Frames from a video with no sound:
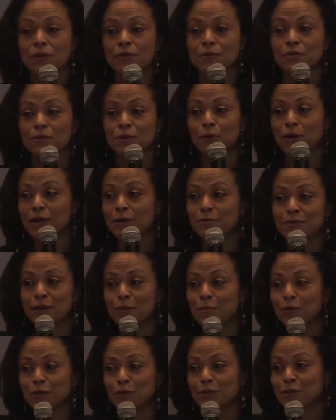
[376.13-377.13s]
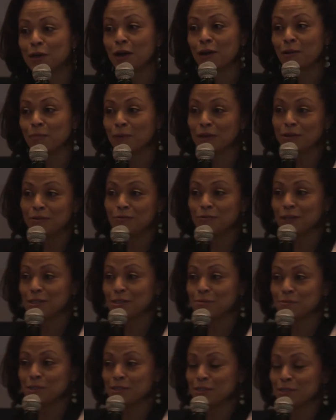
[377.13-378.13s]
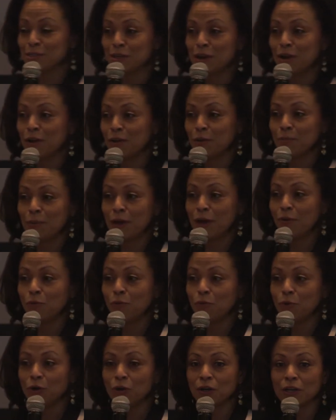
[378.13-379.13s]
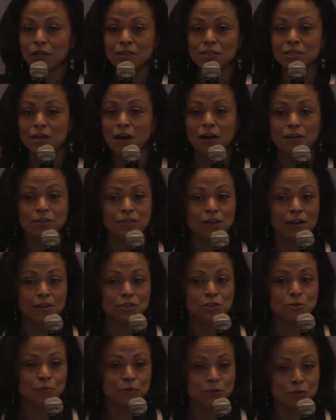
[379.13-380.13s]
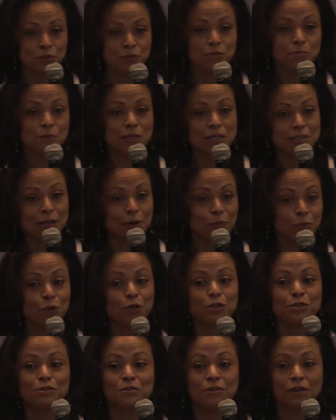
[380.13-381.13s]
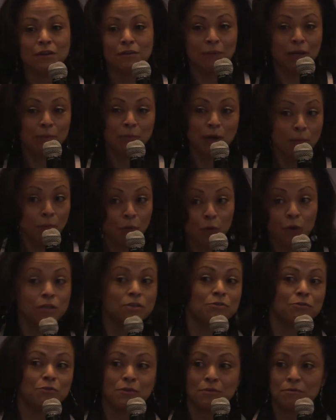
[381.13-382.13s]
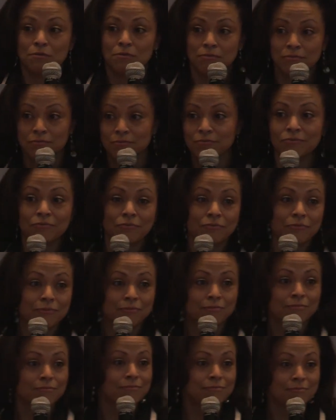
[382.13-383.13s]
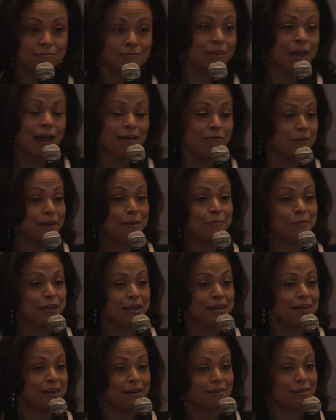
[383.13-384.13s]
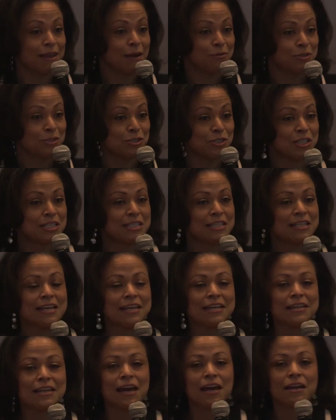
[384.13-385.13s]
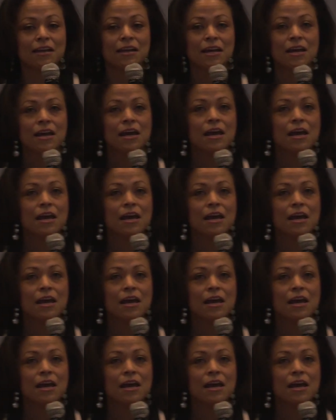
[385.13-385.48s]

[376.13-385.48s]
So I was able to talk about investments and talk about work and talk to entrepreneurs because my mom worked for that family that was just like that.